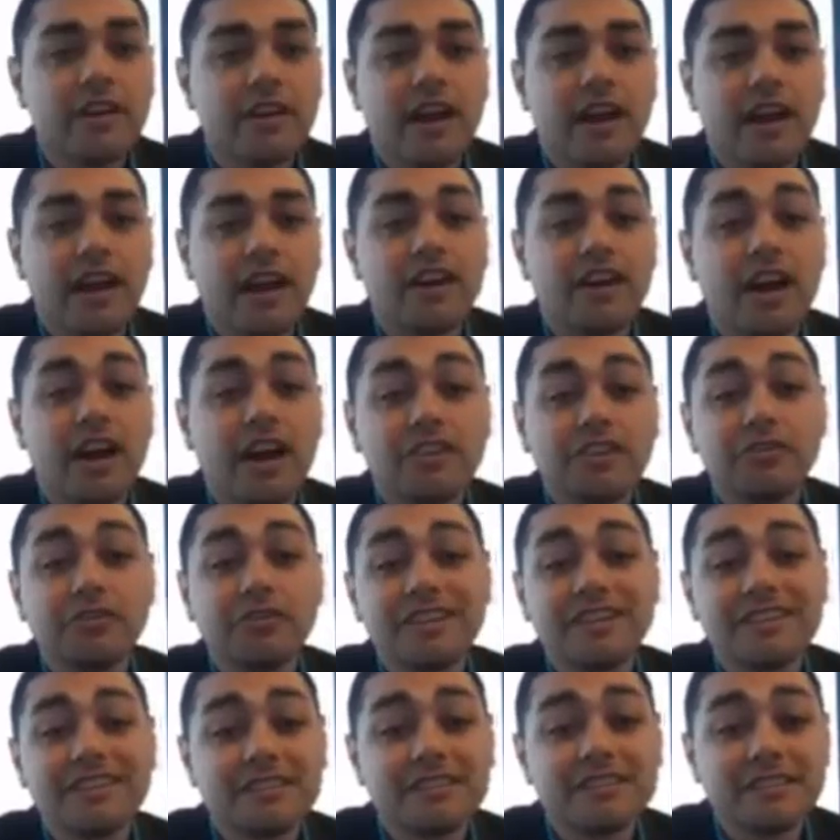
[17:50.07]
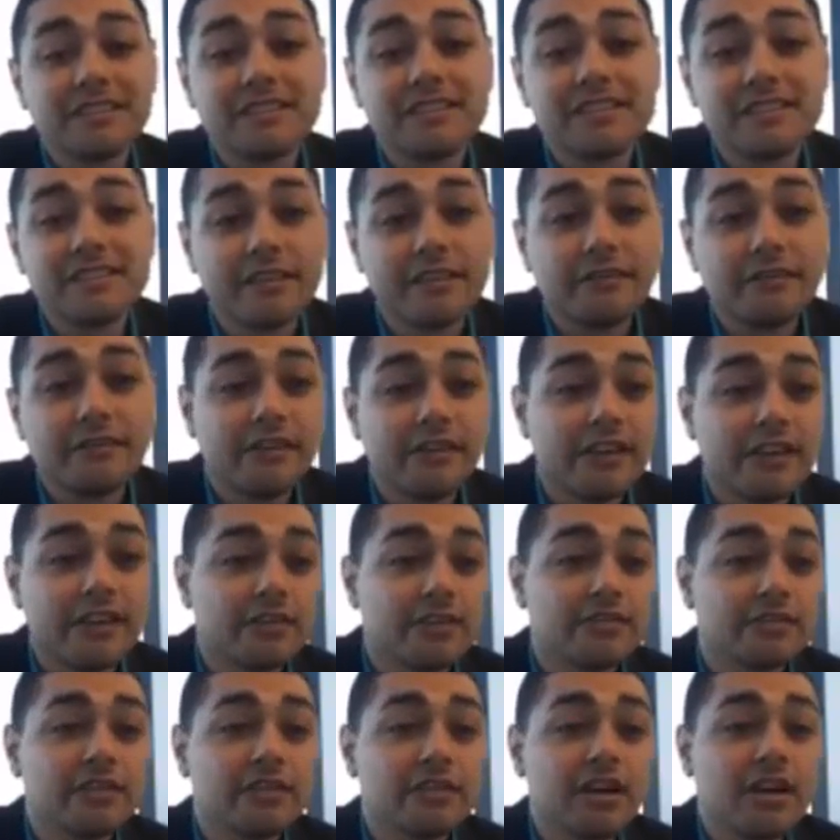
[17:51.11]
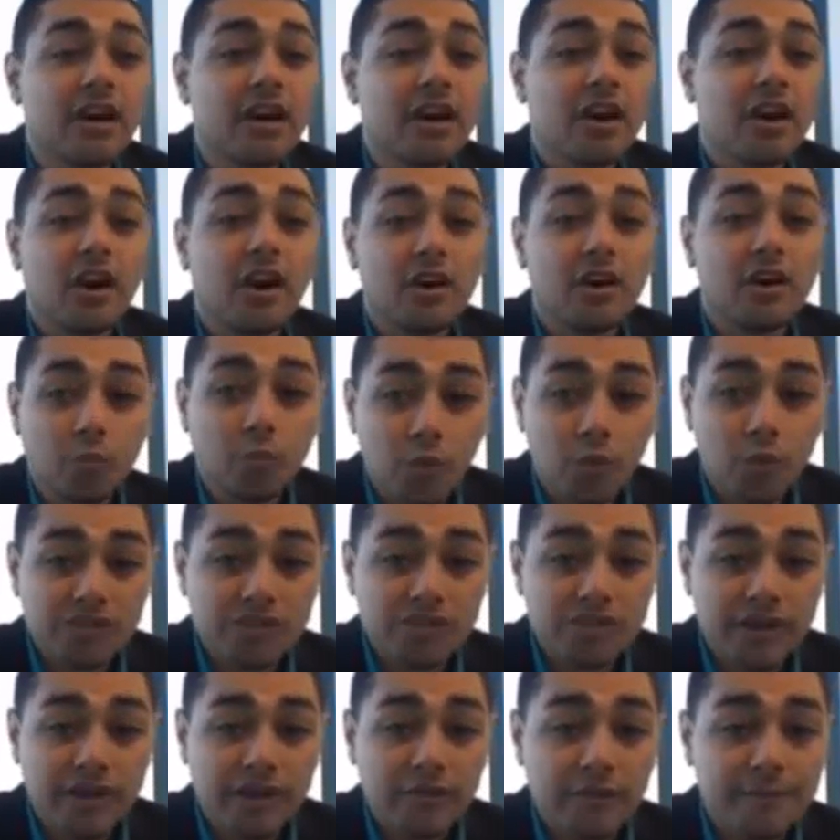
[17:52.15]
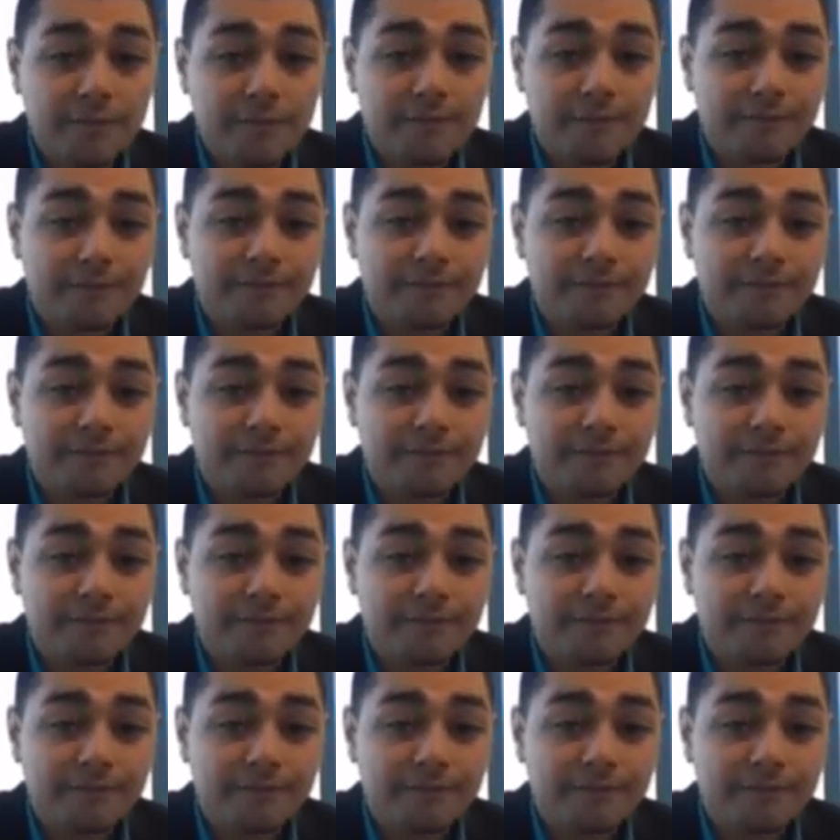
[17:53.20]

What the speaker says: I have 167 videos on one channel.